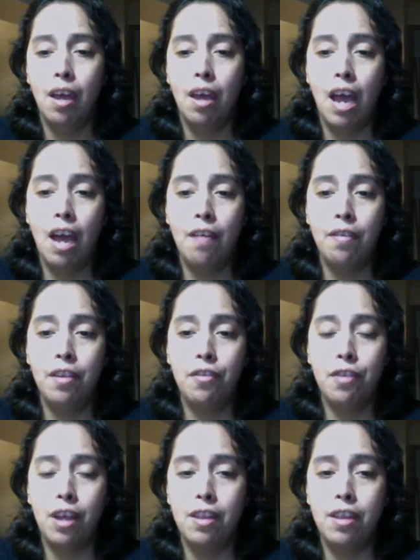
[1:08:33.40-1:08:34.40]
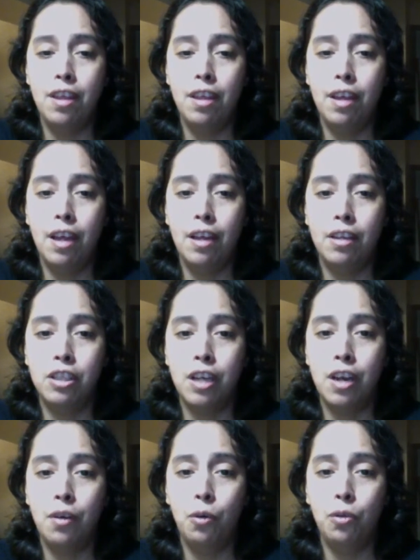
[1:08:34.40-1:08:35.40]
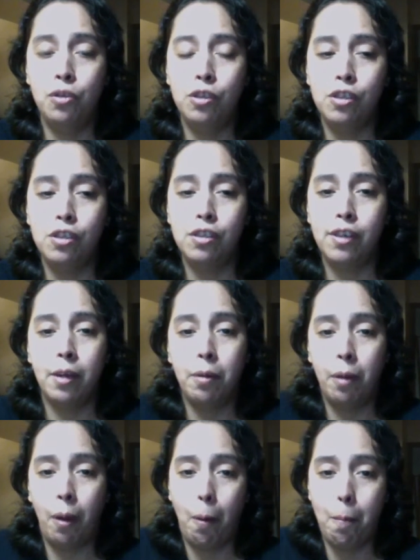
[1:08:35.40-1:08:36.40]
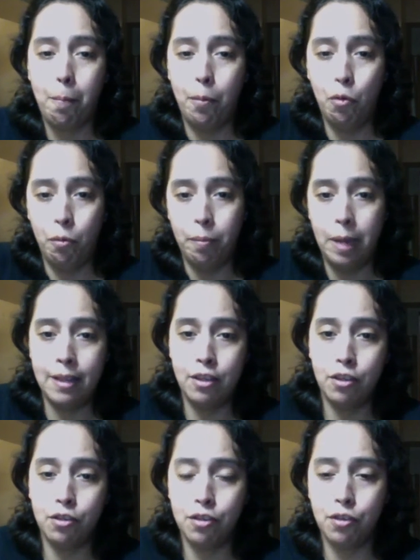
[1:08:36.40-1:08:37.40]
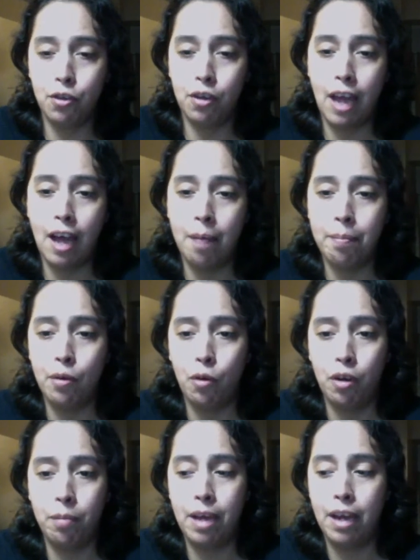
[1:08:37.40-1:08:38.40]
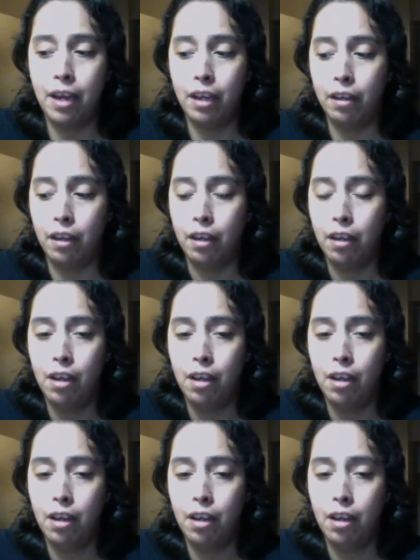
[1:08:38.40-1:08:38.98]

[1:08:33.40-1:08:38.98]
have this idea that a channel just is like, boom, it just is going to happen automatically.